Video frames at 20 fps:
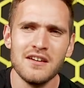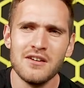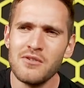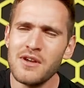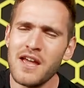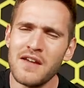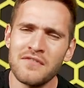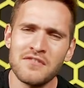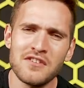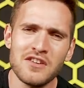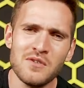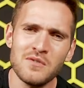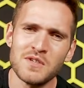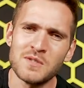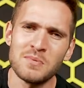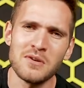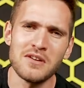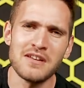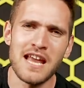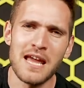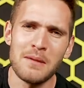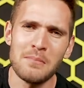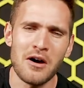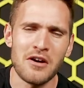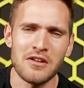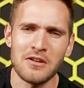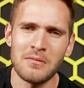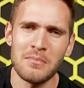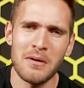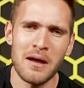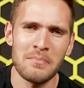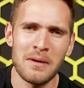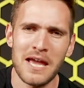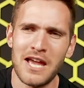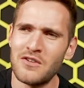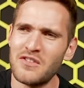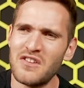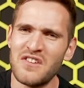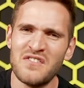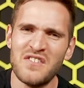All you have to do is put Neymar and
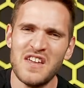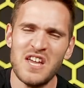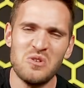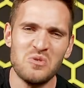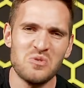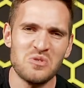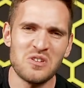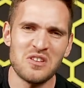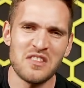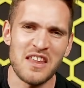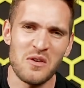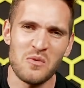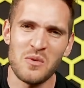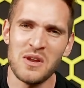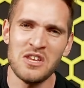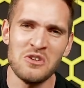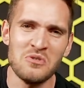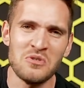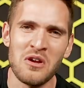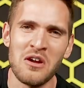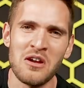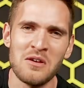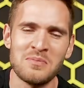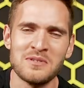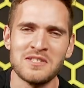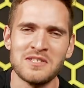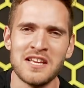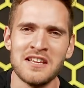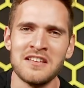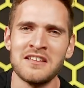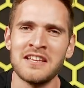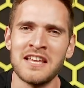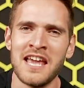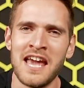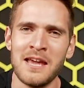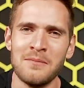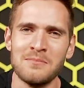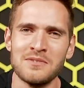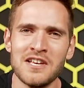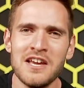Mbappe on the field and they win you 90% of the
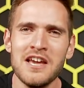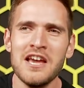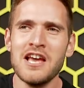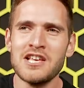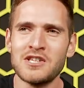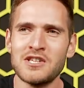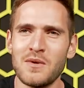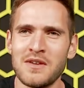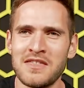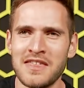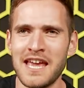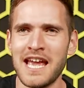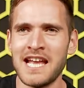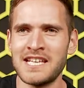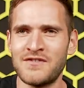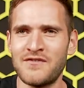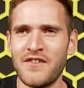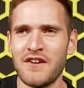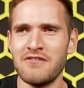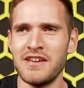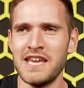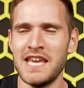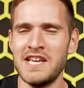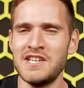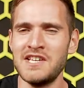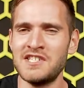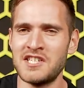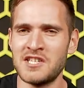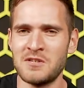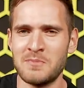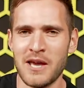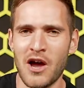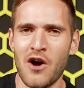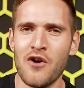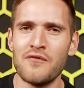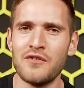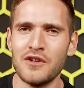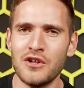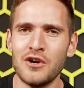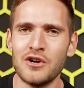games. So I think it's very easy to be
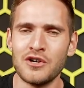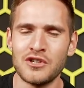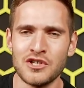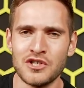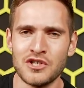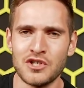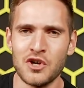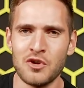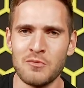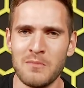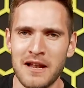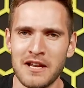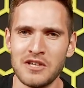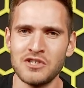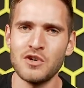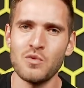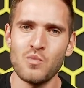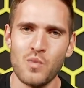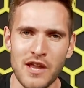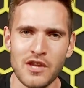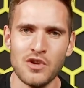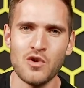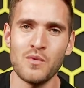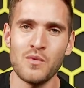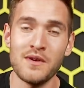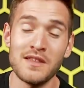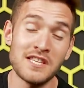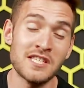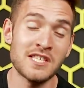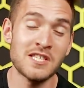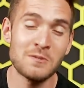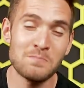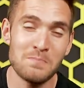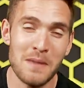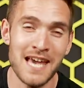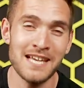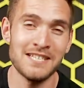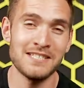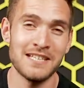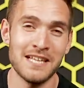overlooked as a good manager when you're with
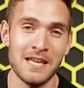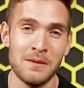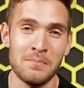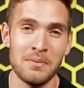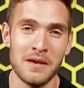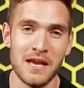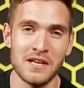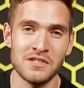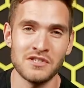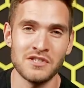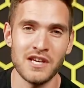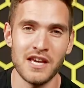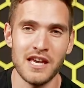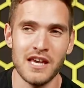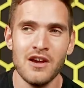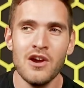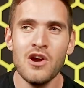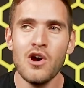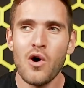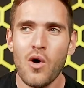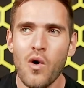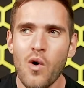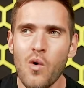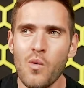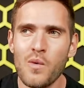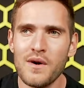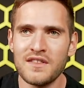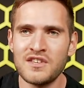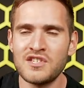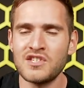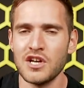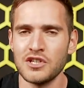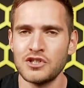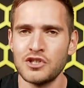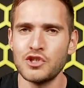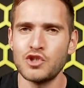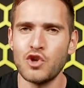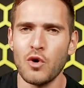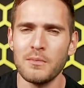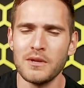especially PSG or with
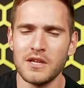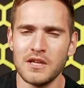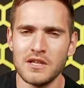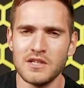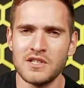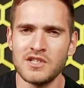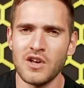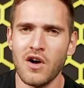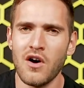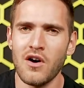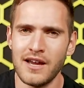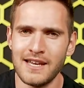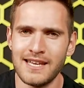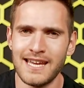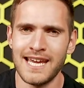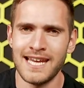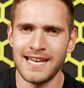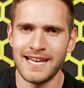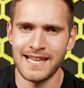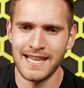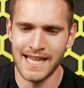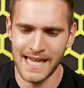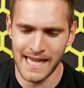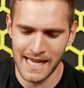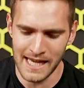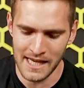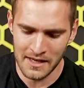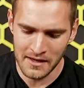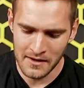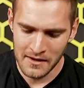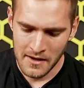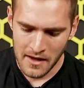such a dominant side in a league.